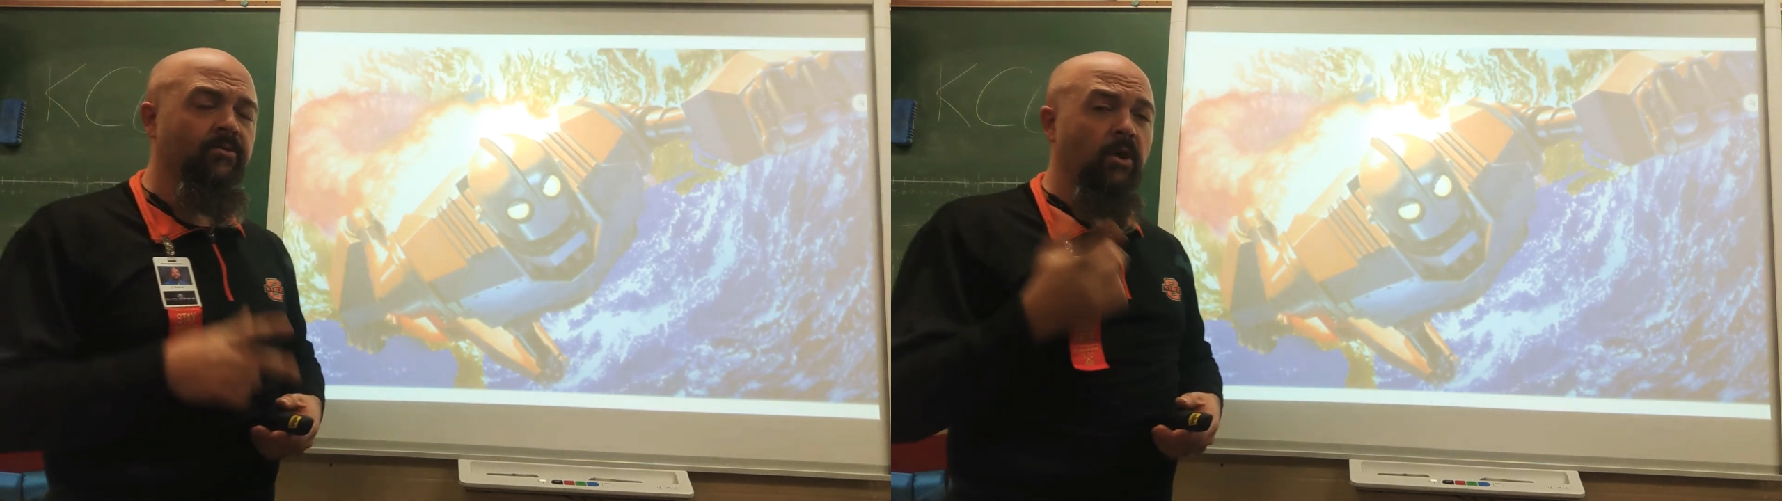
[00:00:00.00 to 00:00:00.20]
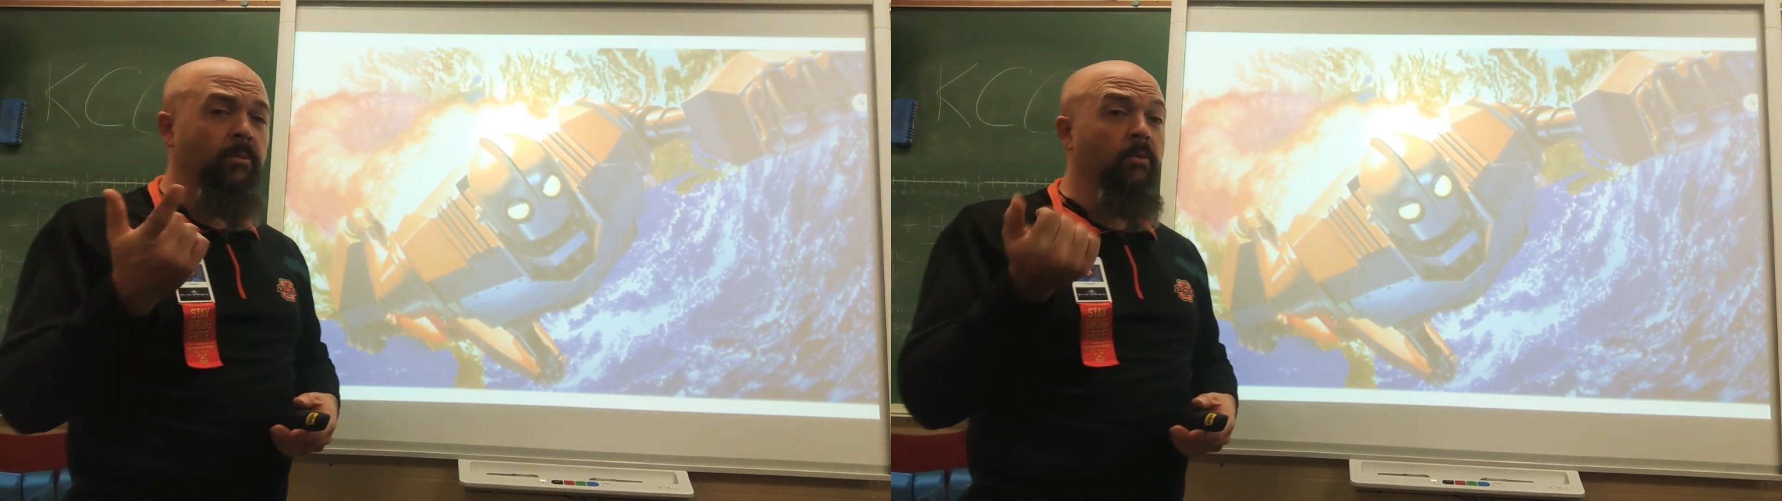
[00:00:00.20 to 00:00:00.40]

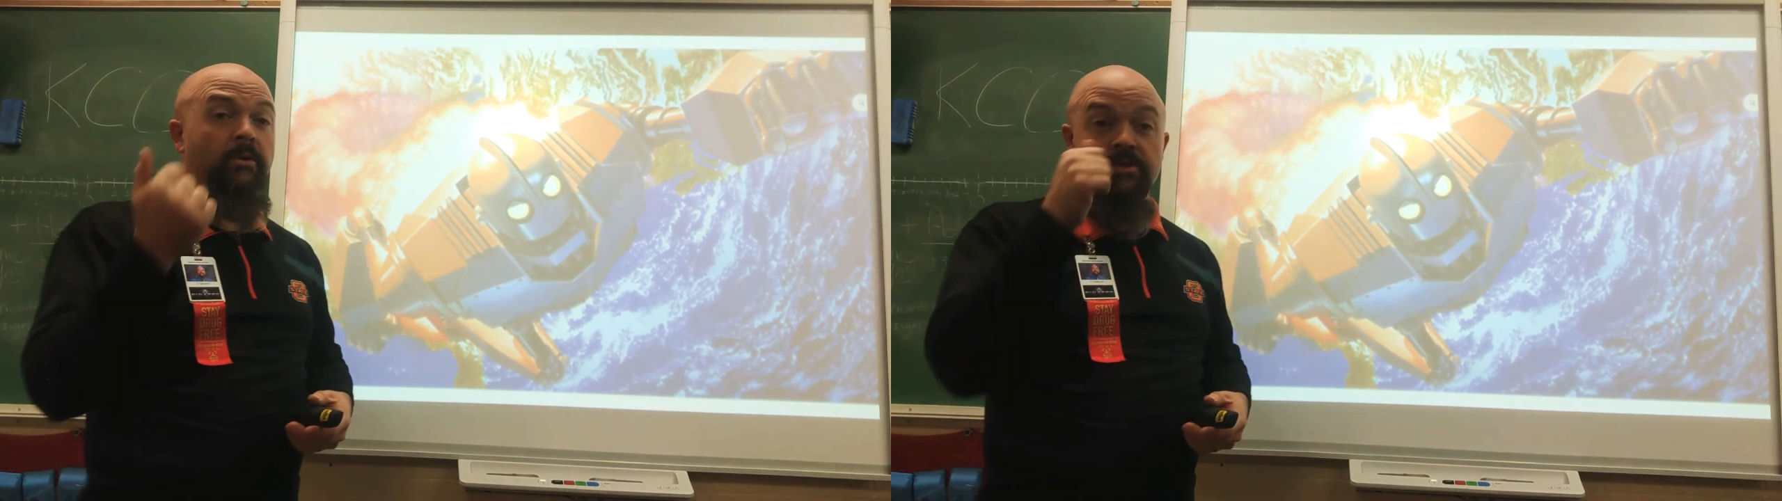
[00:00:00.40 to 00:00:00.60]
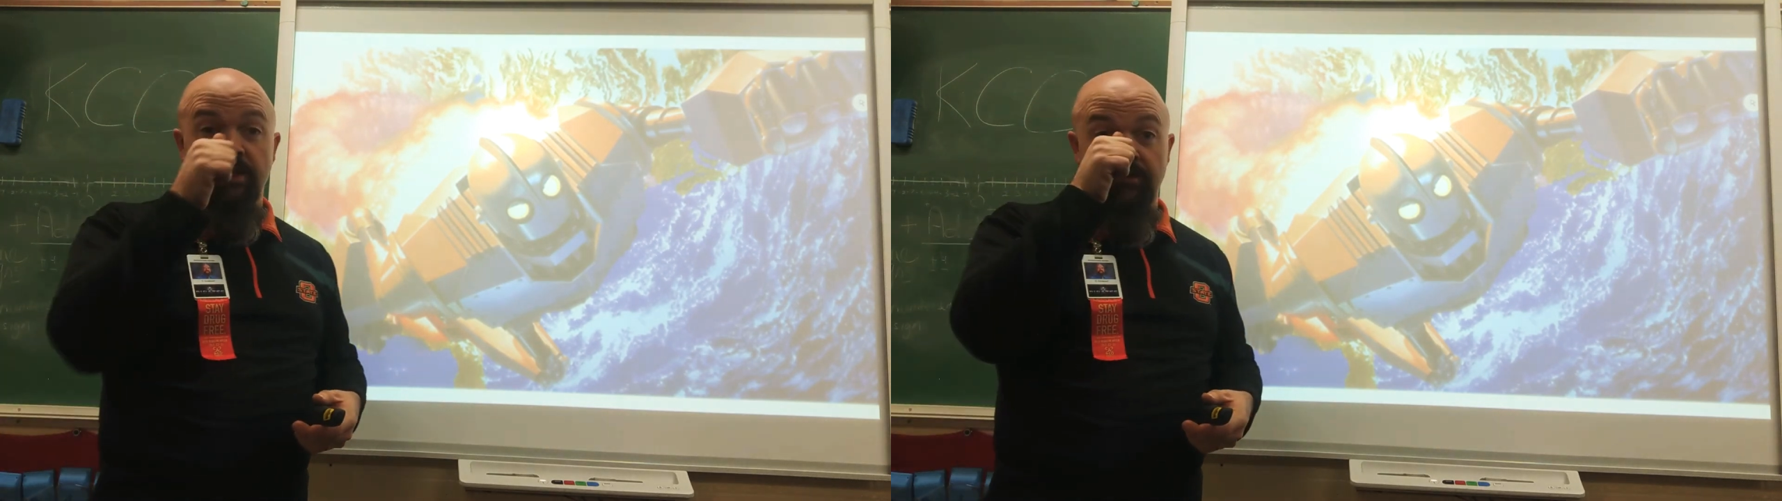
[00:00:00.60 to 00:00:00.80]
so I'll be
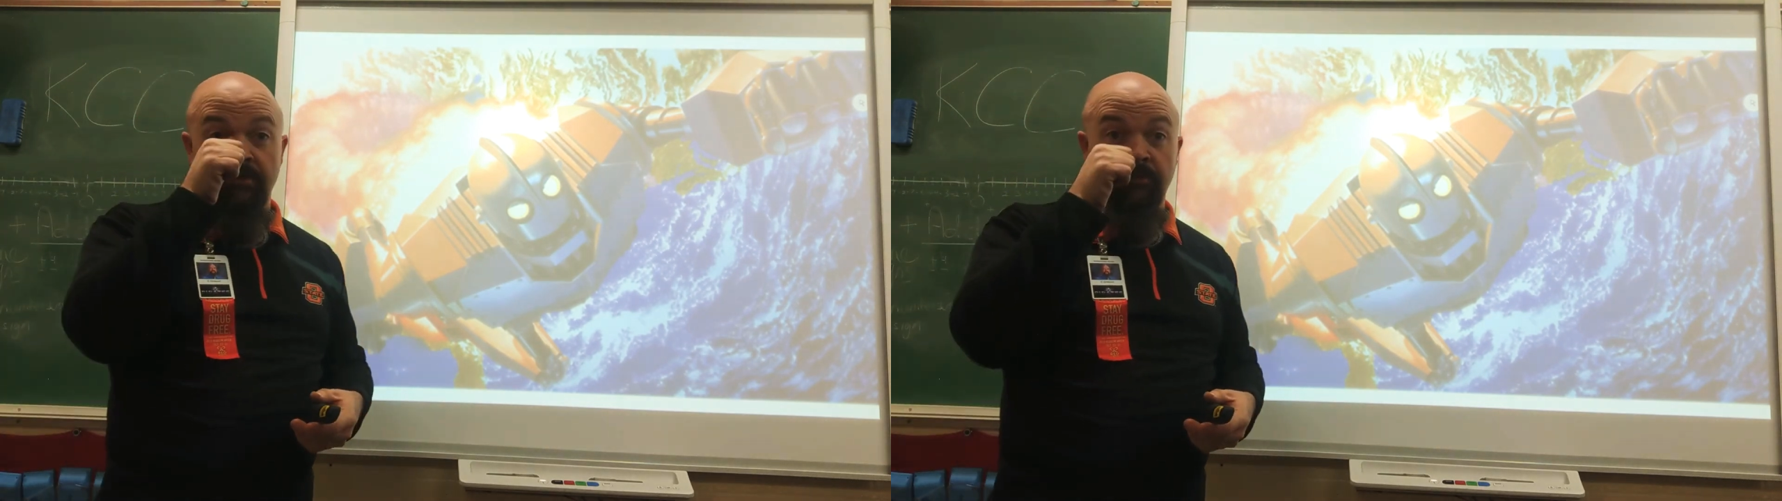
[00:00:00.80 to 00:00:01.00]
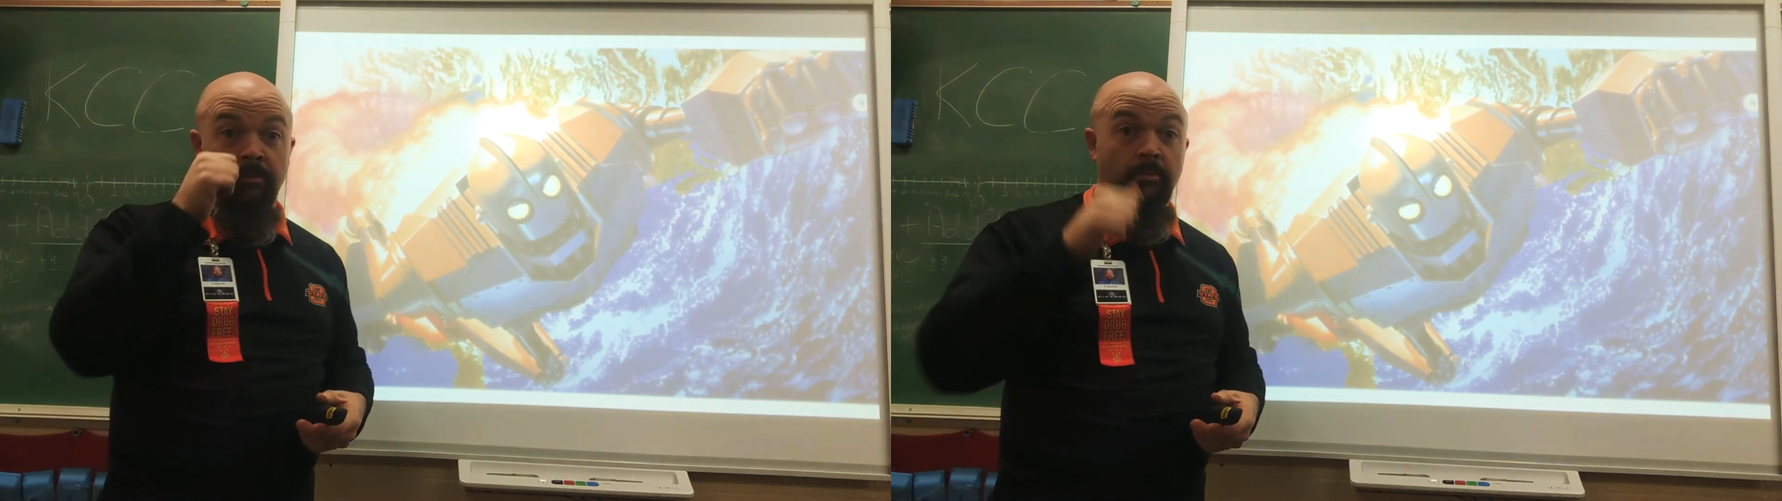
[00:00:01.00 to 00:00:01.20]
reaching out to
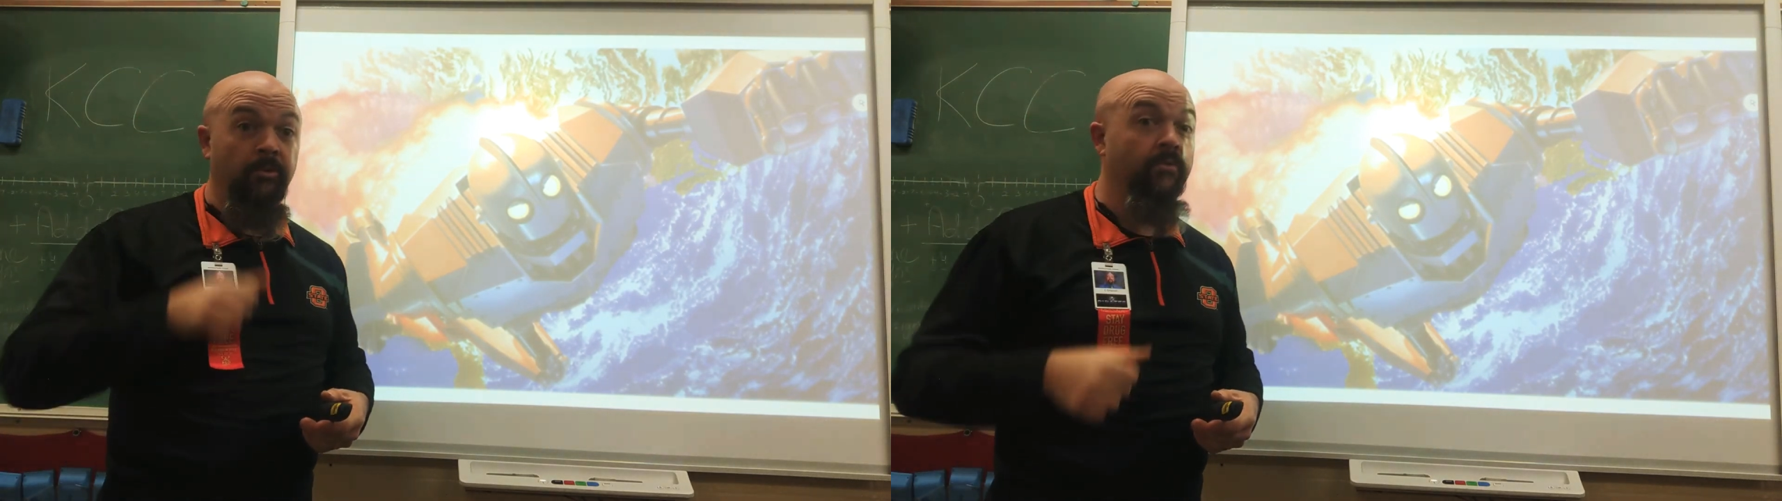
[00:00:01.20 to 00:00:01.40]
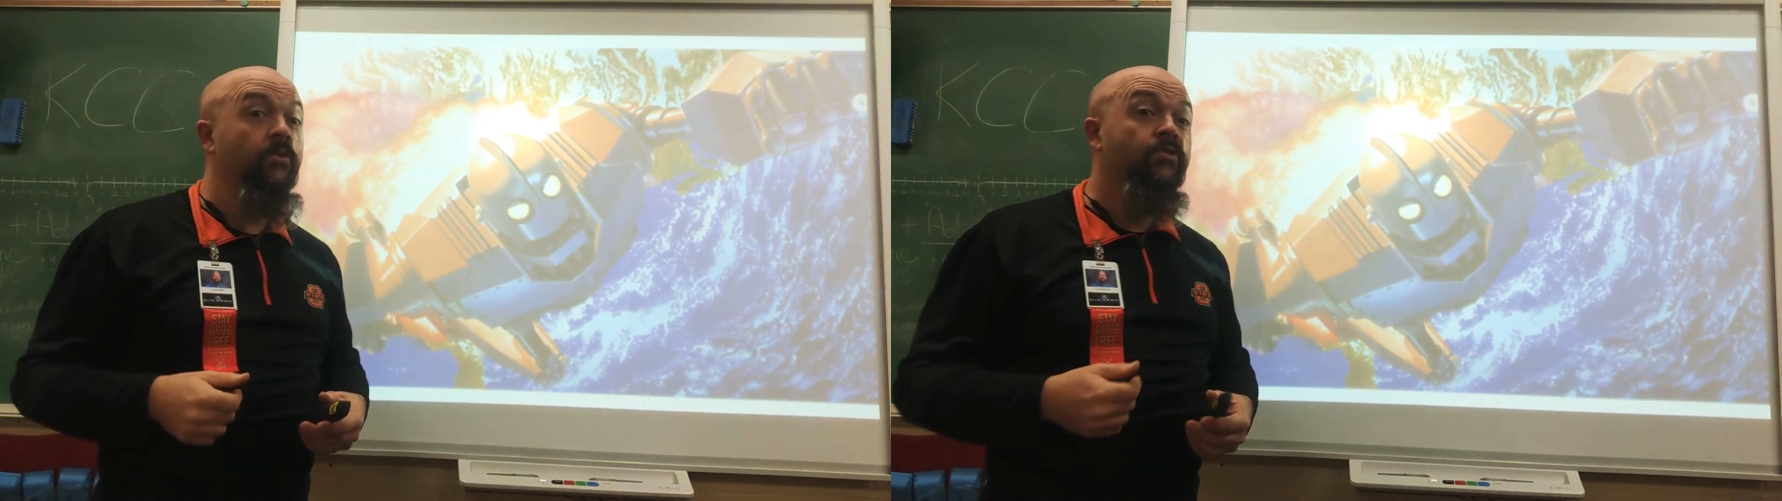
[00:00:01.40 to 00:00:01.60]
those people
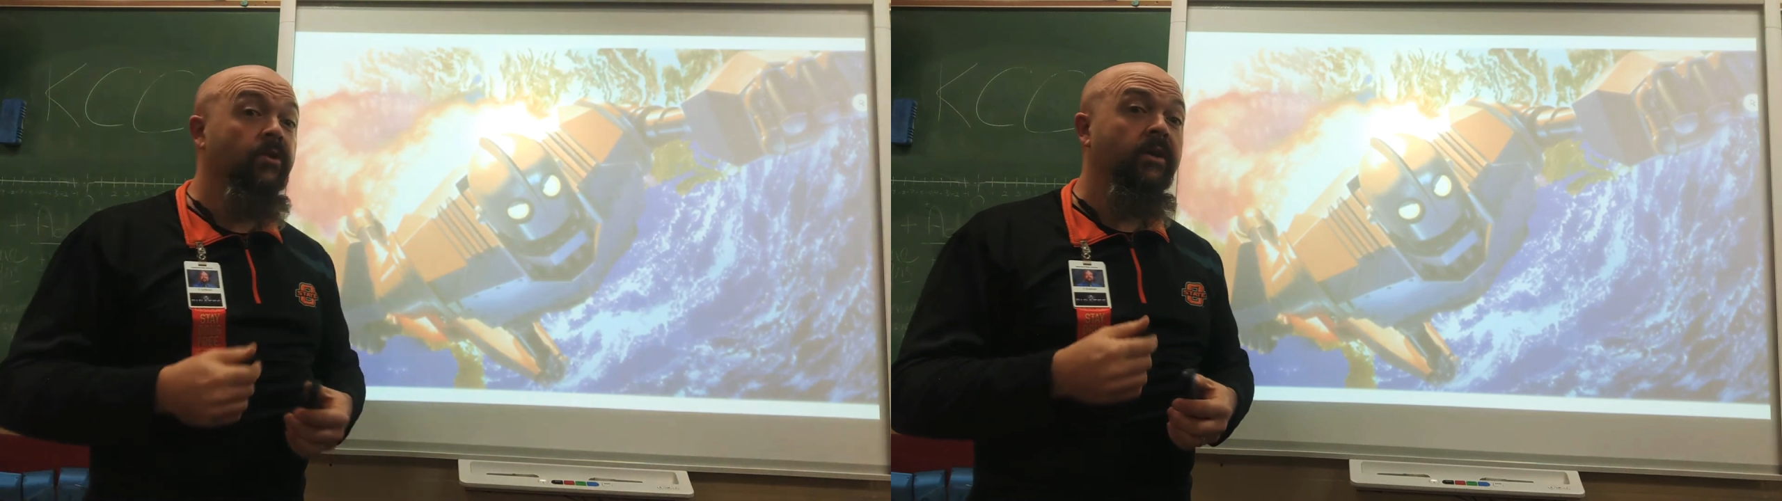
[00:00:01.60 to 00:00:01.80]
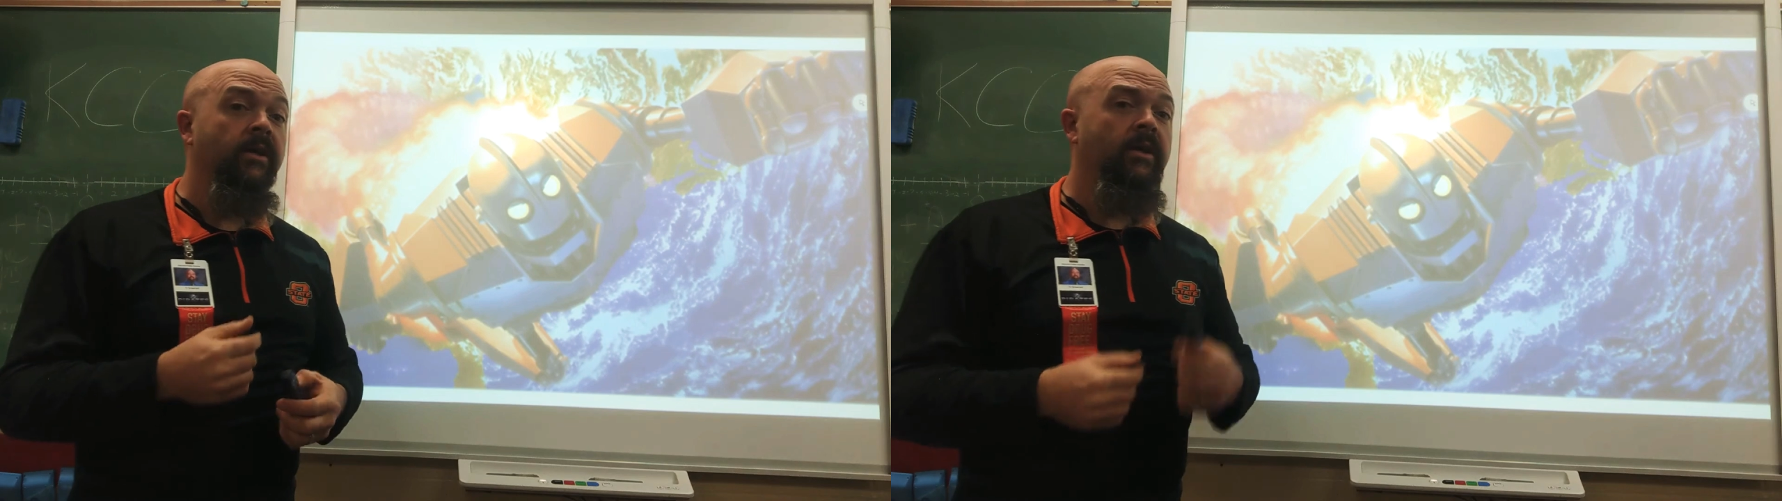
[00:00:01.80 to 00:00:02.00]

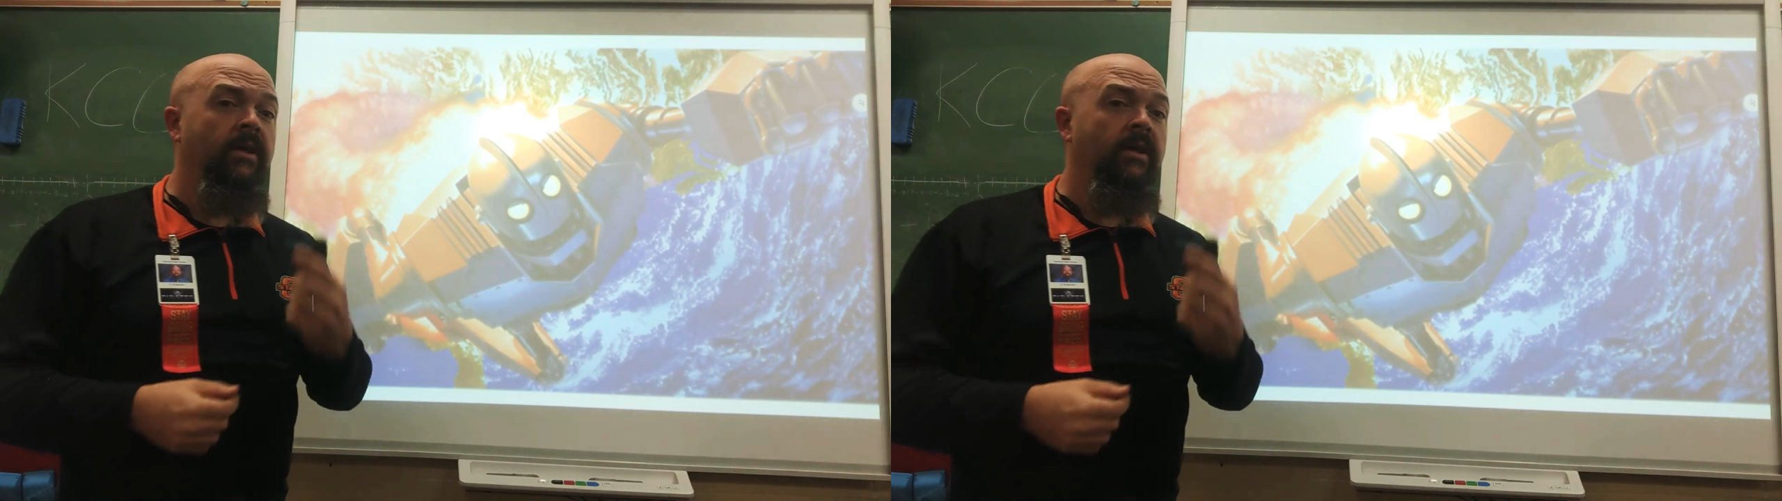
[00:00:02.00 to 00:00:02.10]
individually